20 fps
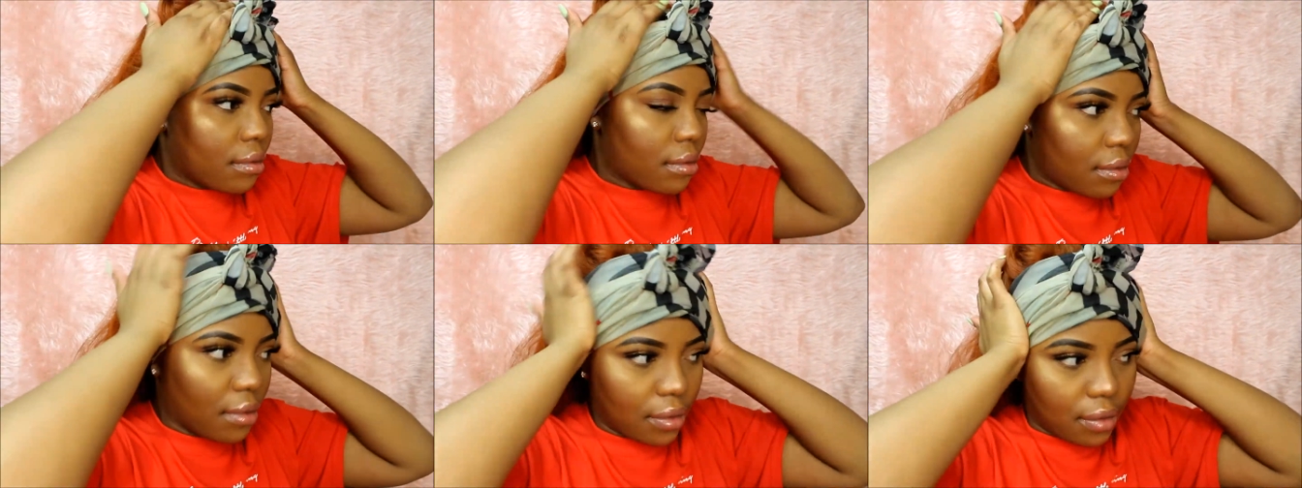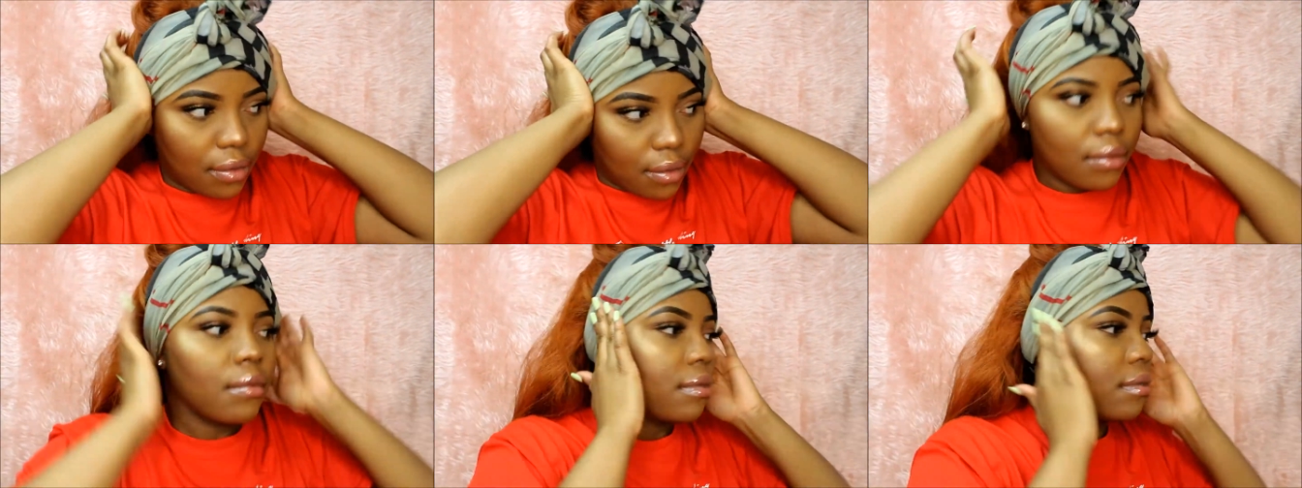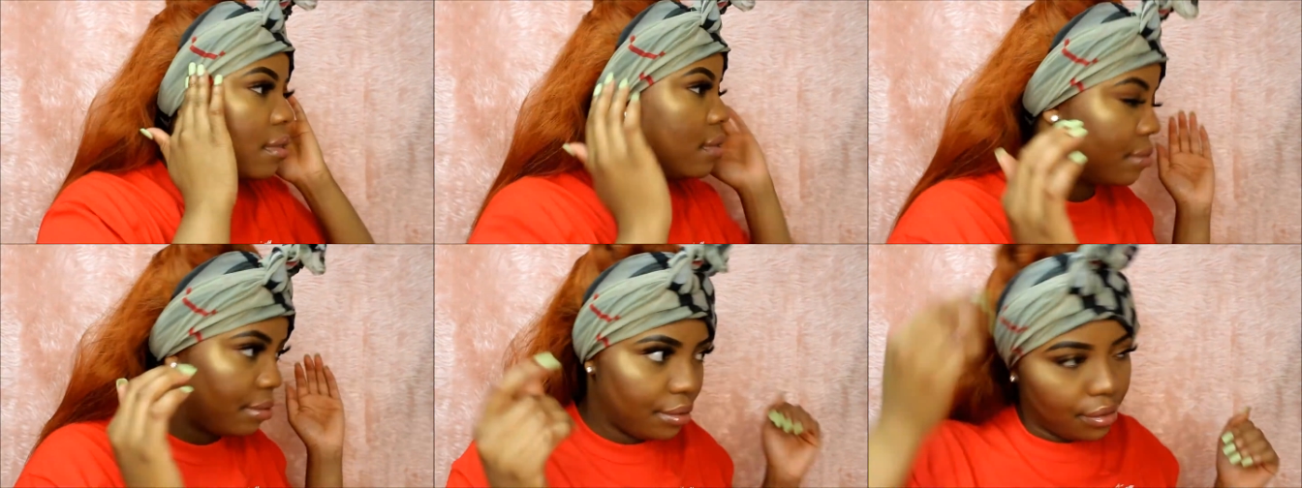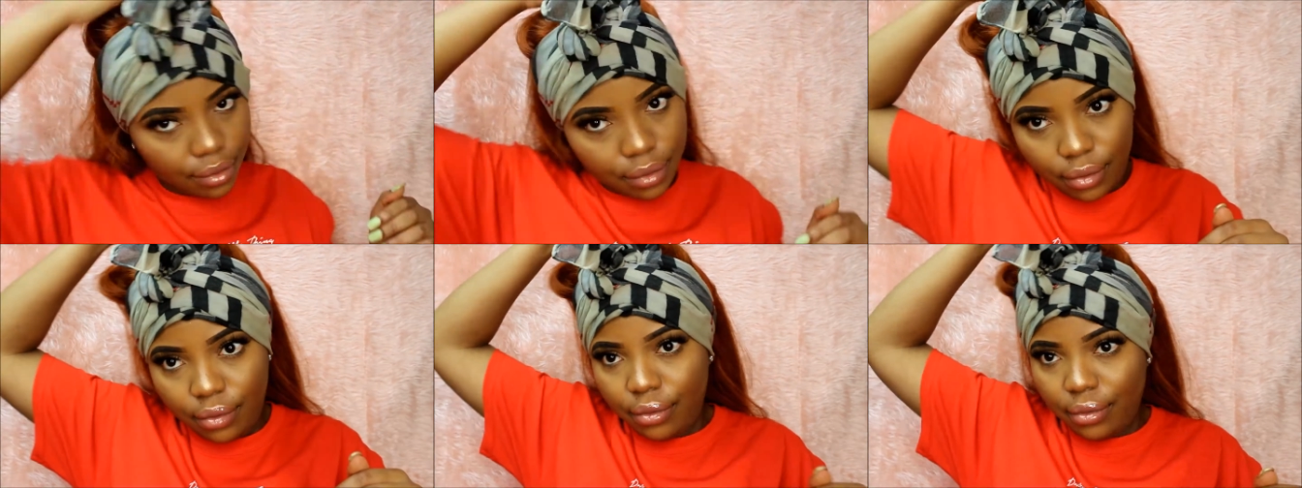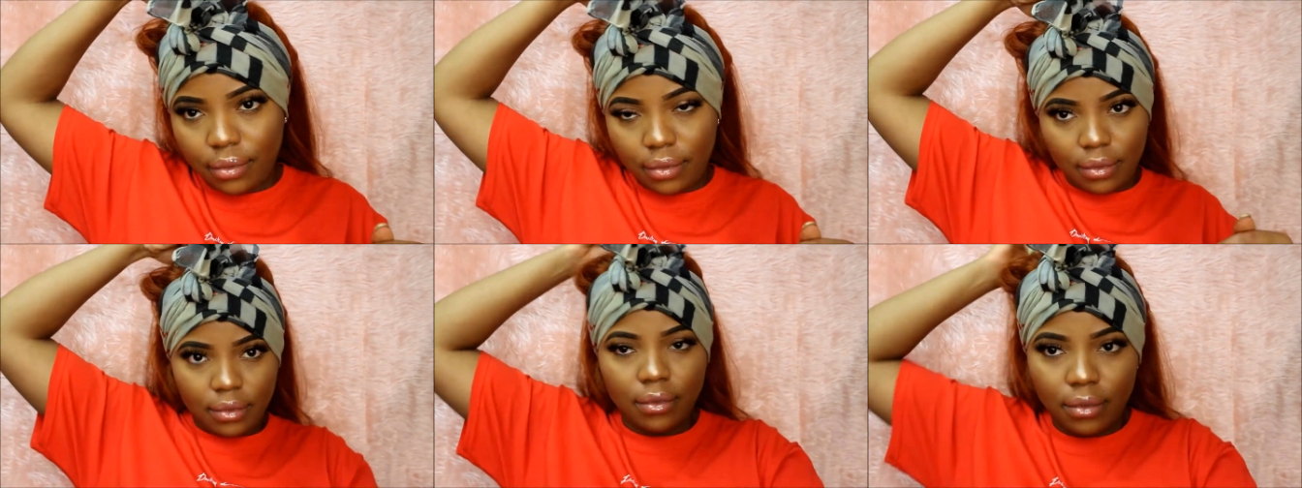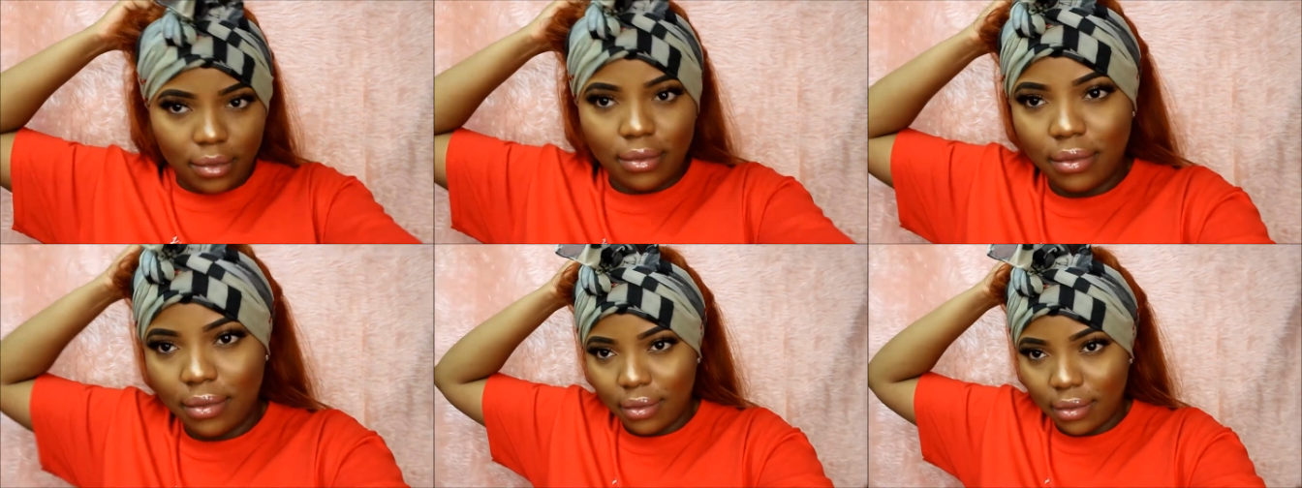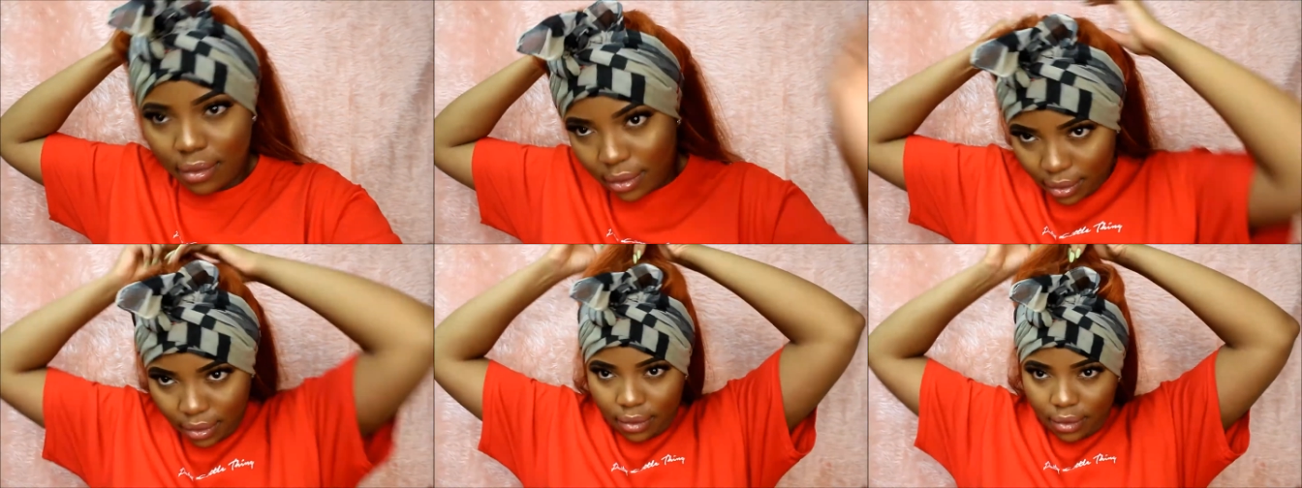using the scarf just to press
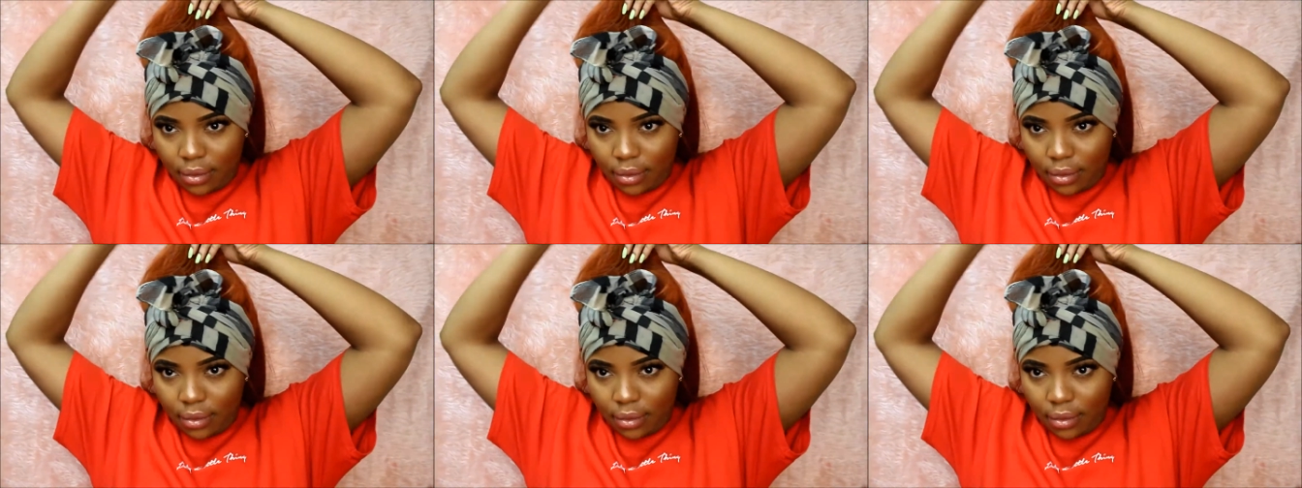down